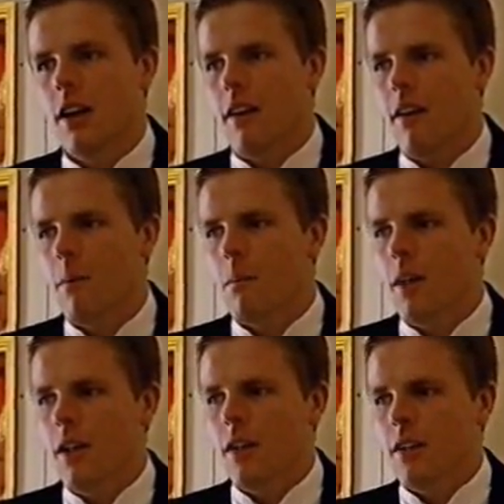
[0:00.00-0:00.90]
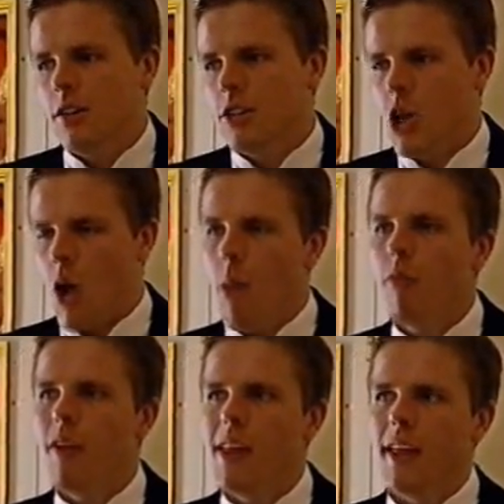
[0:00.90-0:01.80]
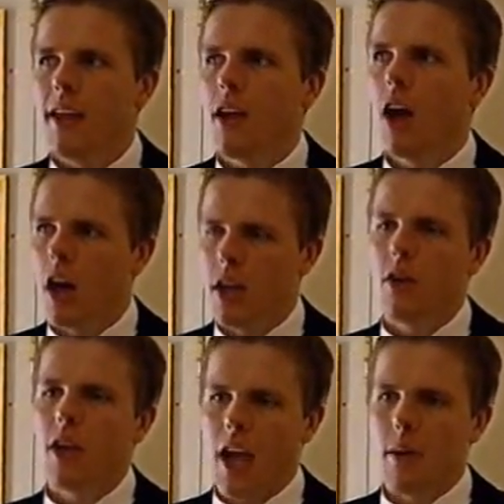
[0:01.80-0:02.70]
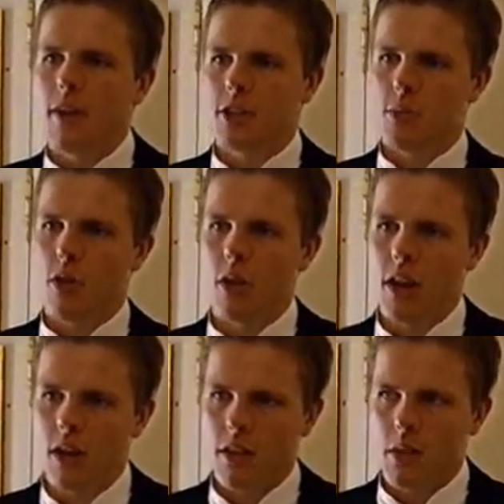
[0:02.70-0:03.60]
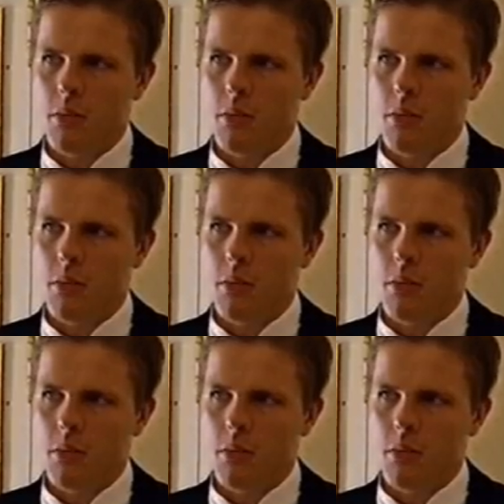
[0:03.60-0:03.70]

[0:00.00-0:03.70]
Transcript: Um, so I'm feeling kind of okay about tomorrow, and I